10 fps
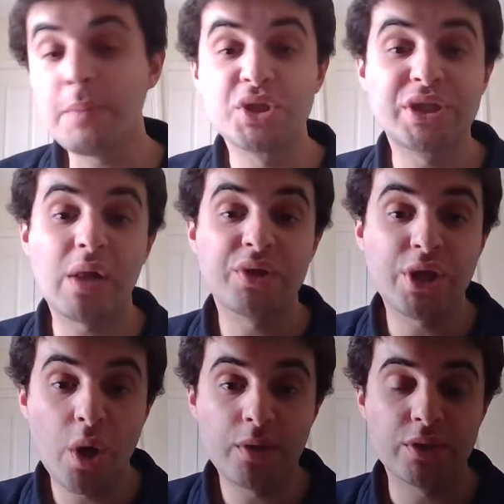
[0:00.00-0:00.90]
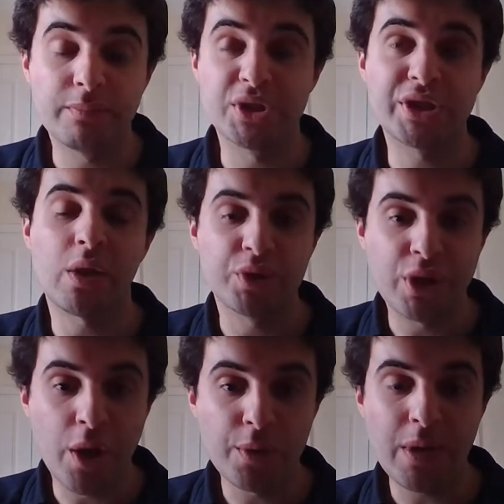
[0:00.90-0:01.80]
Michelle
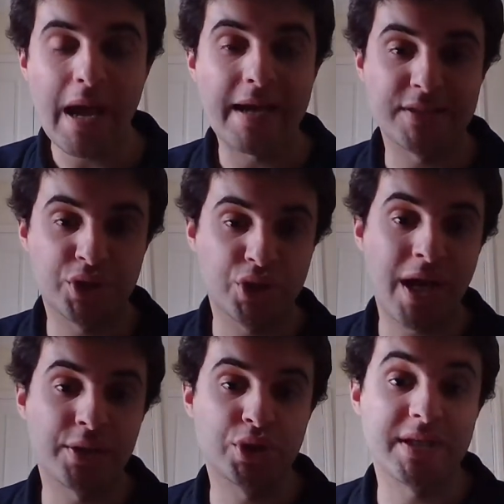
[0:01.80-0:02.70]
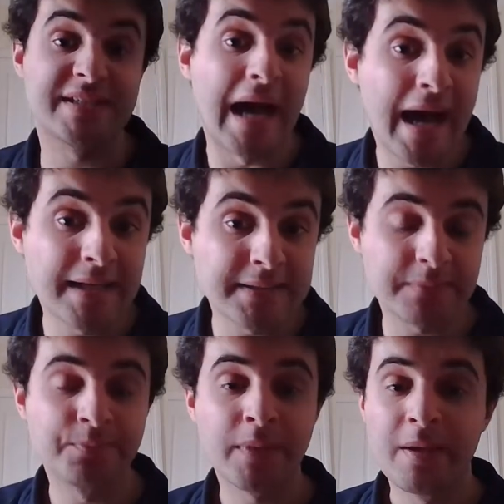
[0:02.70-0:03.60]
Yeoh as Shang-Chi's aunt.
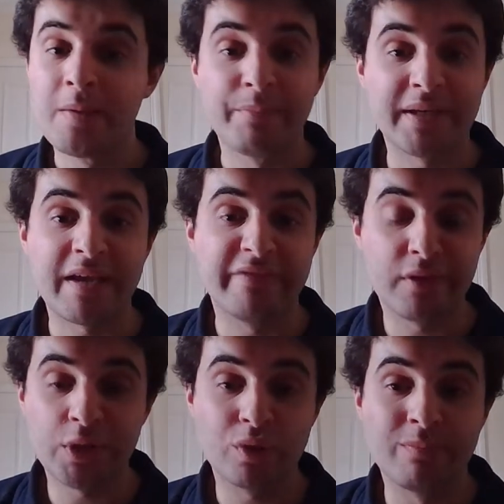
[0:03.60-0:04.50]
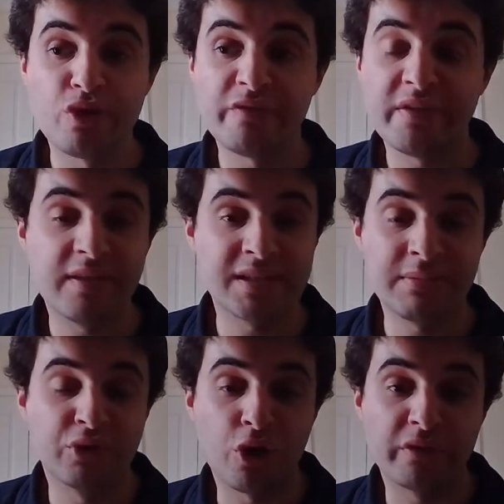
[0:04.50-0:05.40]
But yeah, very good movie. The
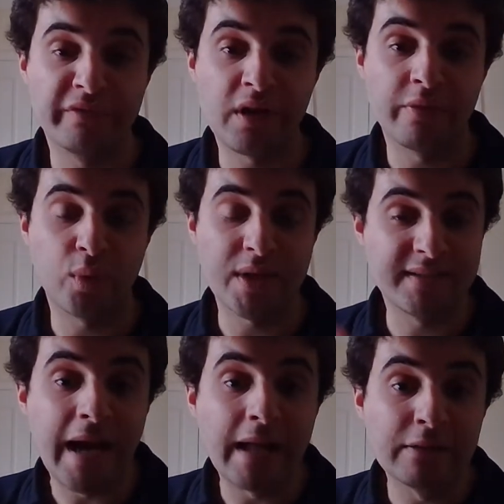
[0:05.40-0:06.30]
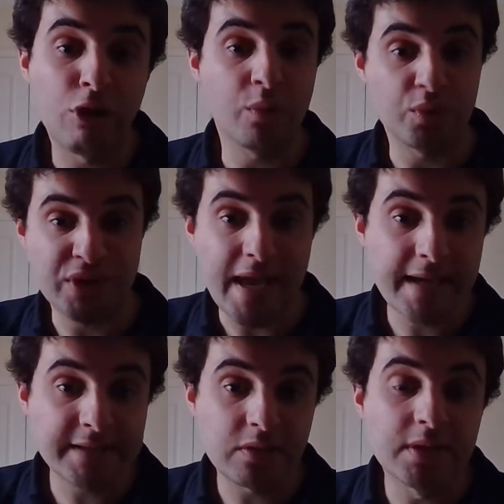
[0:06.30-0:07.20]
cinematography I thought in Ta Lo was
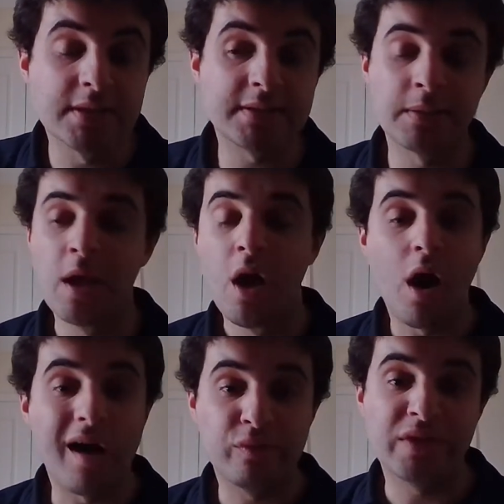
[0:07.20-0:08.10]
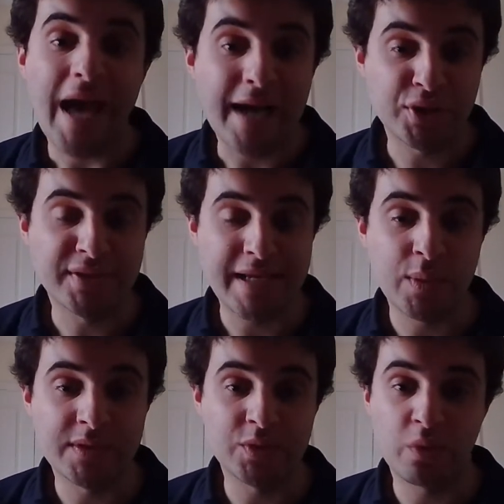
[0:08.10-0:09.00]
excellent. I thought the action
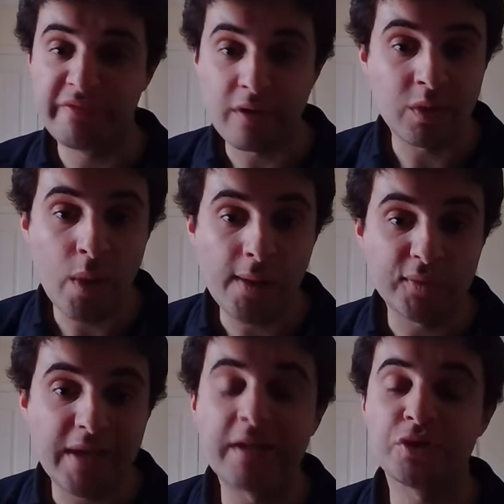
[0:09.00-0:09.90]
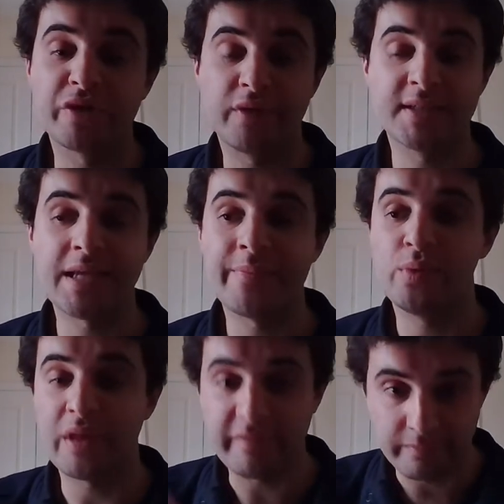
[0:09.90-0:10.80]
sequences were very well done. So, for
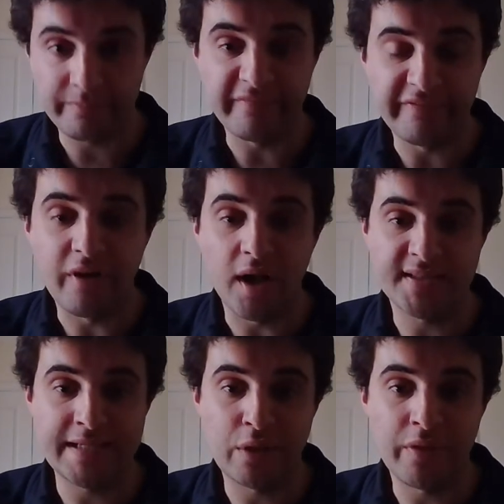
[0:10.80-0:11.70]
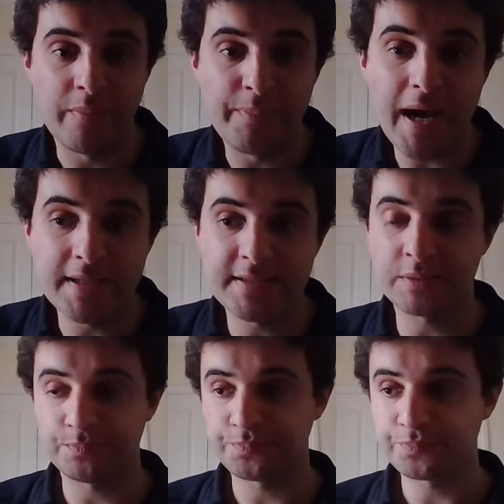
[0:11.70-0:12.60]
example, that fight scene on the bus.